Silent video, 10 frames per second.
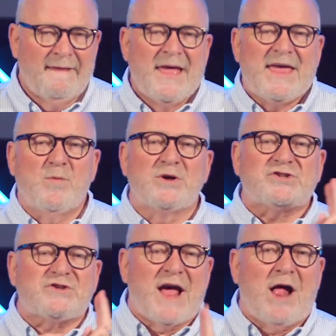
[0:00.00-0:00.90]
He
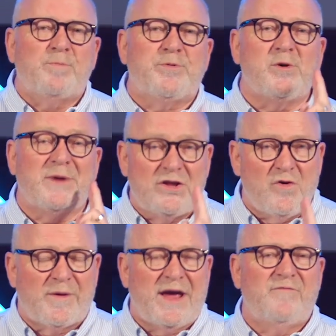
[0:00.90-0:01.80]
wants to help you in
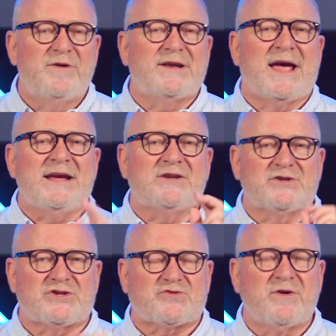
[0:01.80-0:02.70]
your everyday,
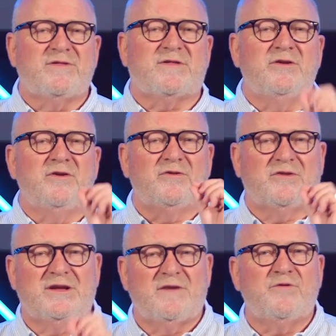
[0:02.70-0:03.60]
to strengthen you,
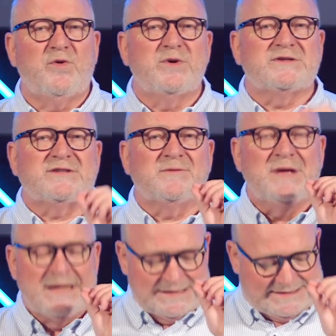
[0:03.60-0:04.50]
to give you wisdom,
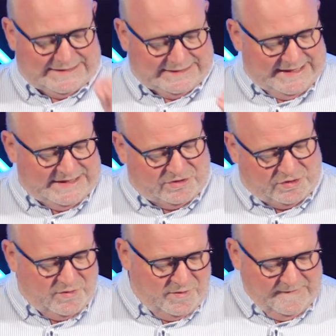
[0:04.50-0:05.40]
to lead
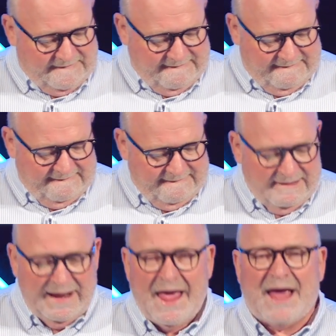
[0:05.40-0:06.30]
you.
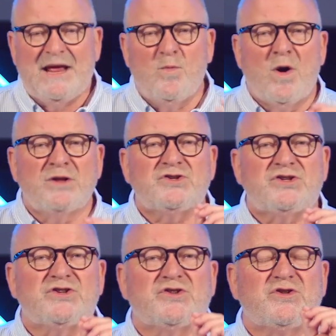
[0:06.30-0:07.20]
And he
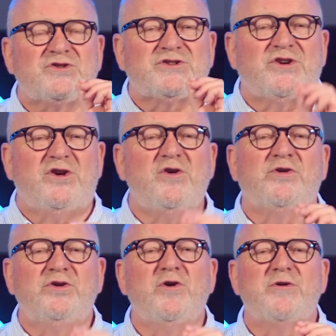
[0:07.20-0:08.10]
wants to
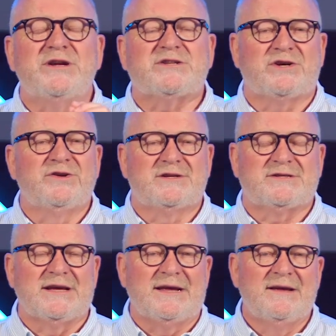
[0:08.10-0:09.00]
secure your
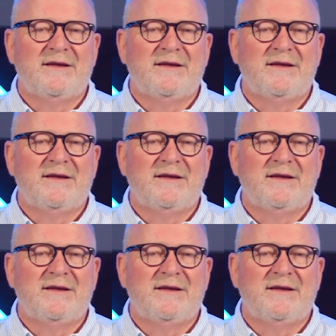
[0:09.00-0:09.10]
eternity.